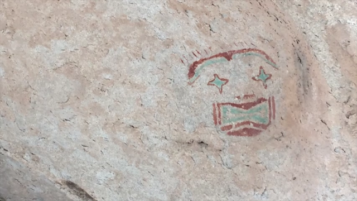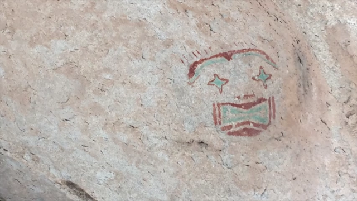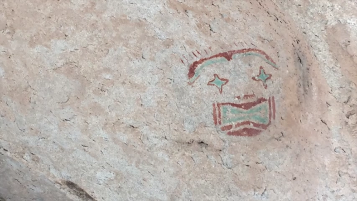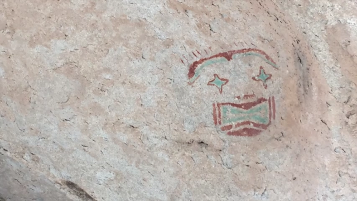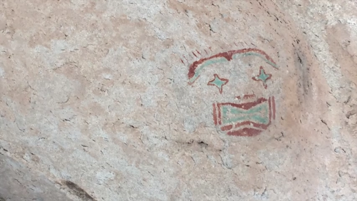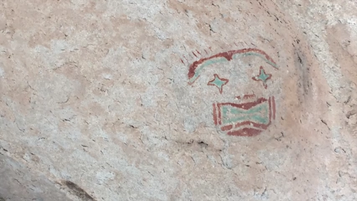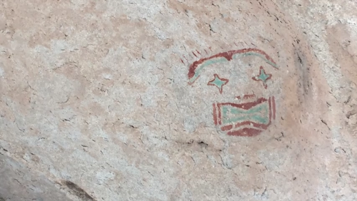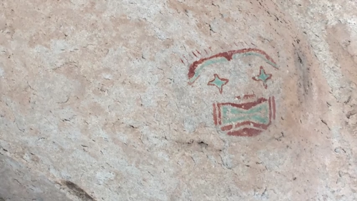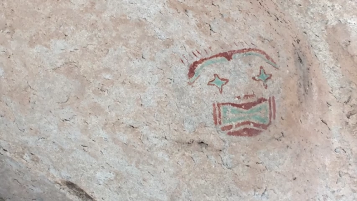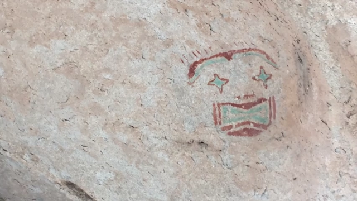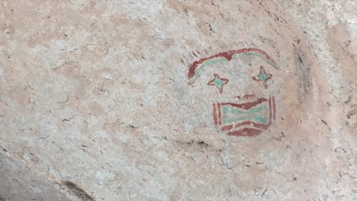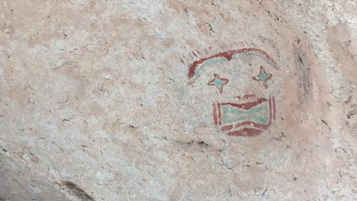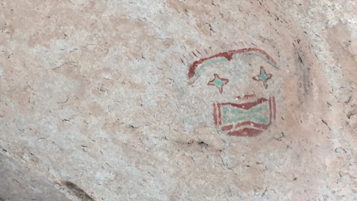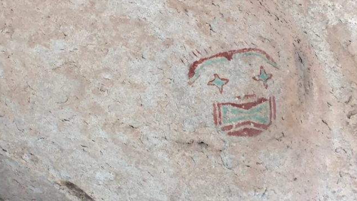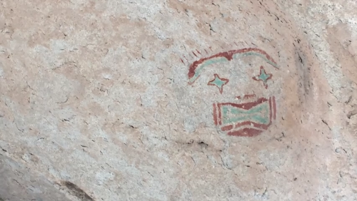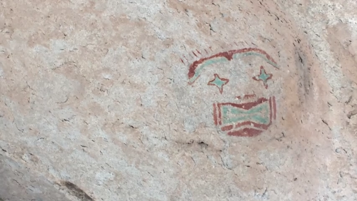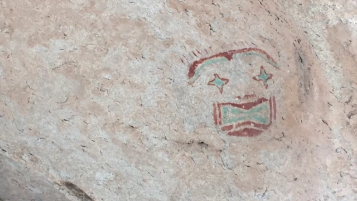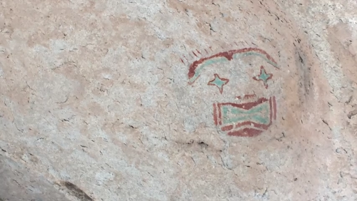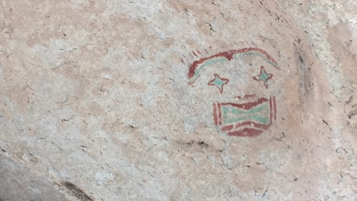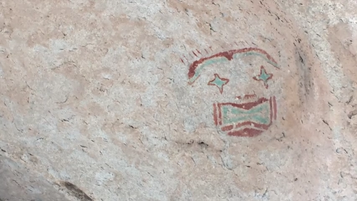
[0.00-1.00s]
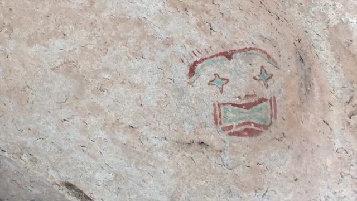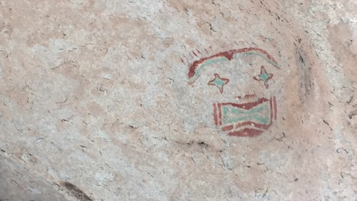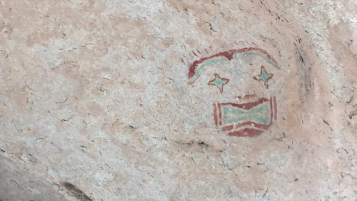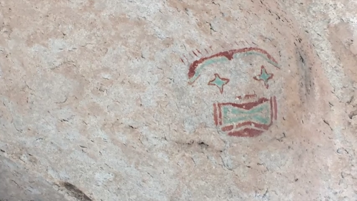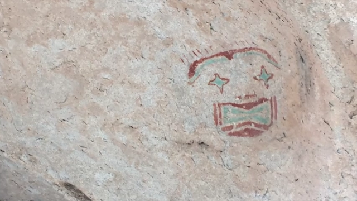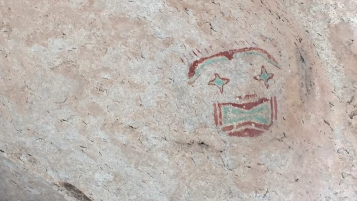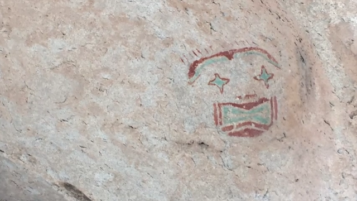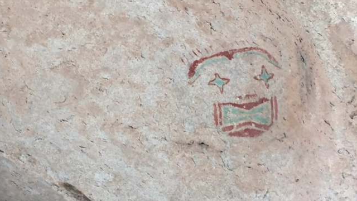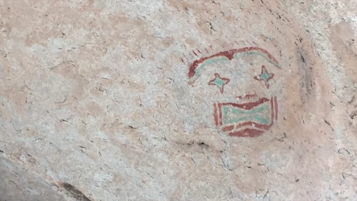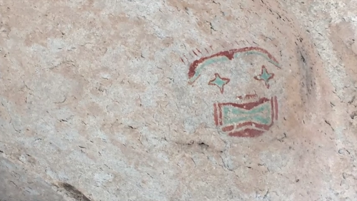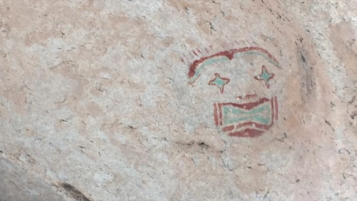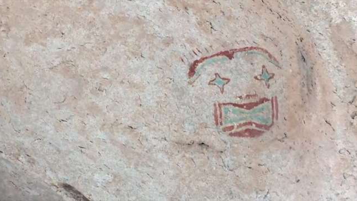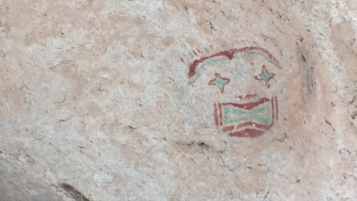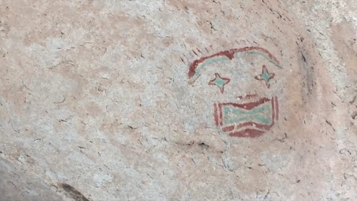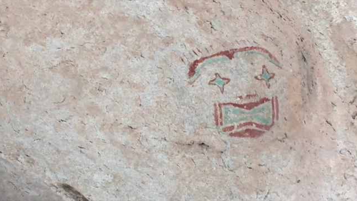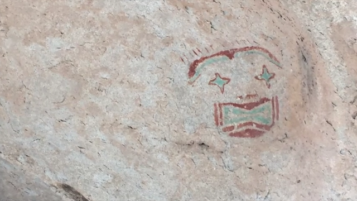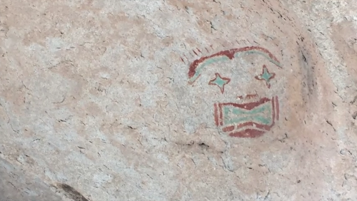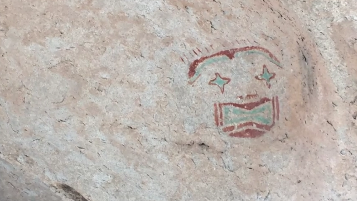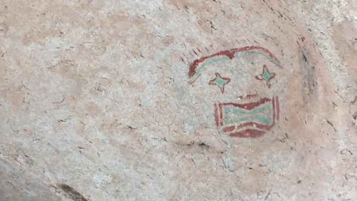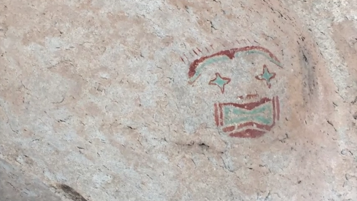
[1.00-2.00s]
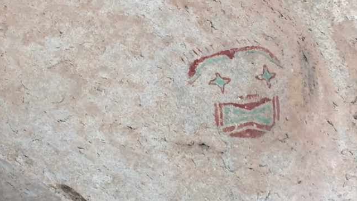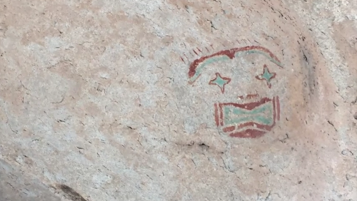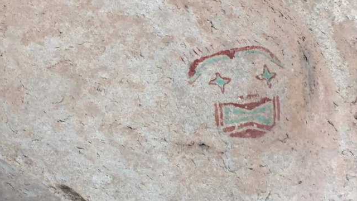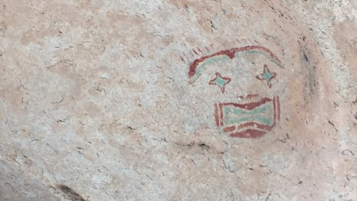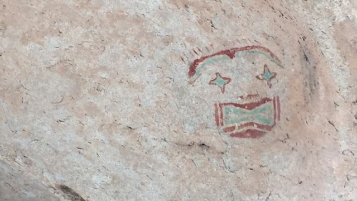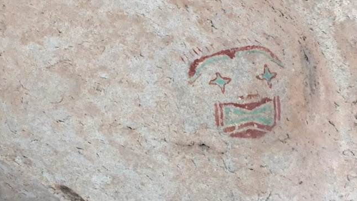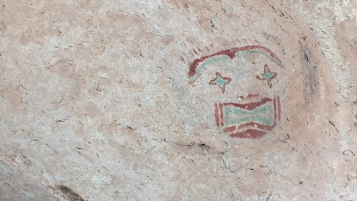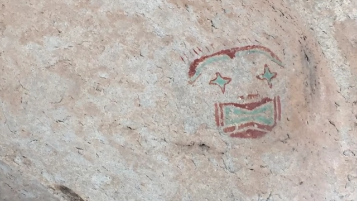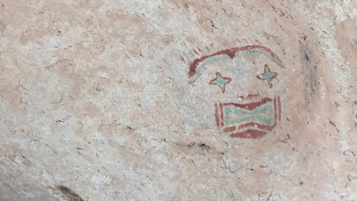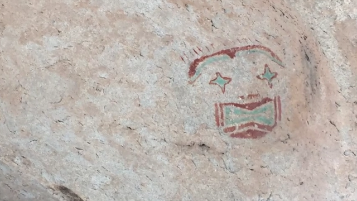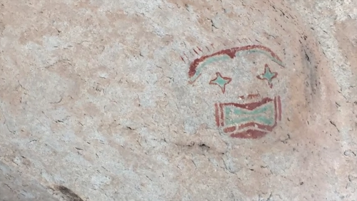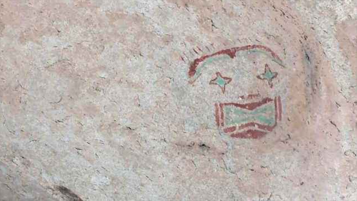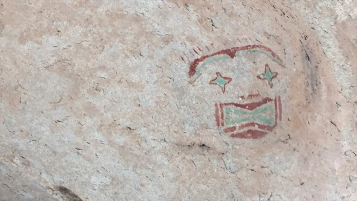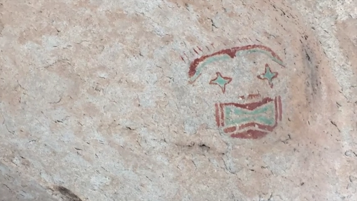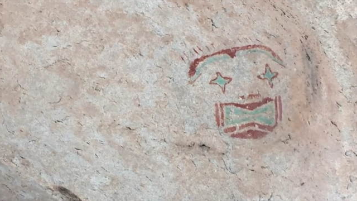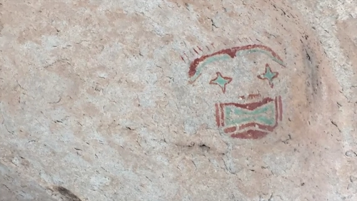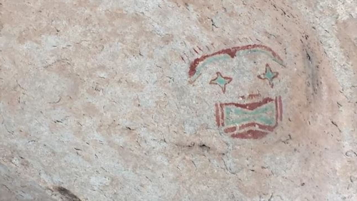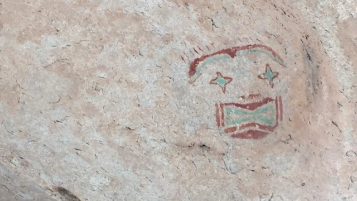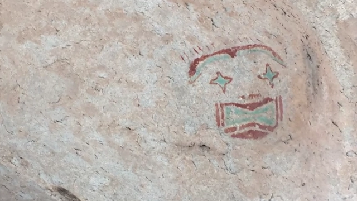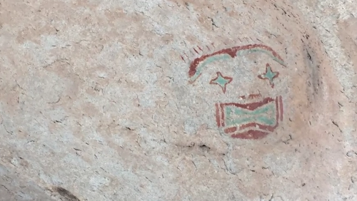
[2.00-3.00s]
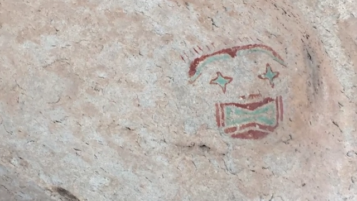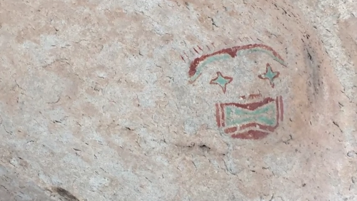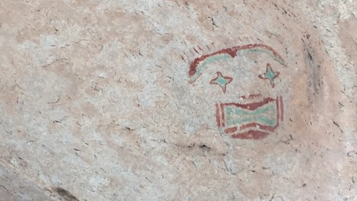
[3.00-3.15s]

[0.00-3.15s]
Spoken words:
Nobody's mouth can be seen.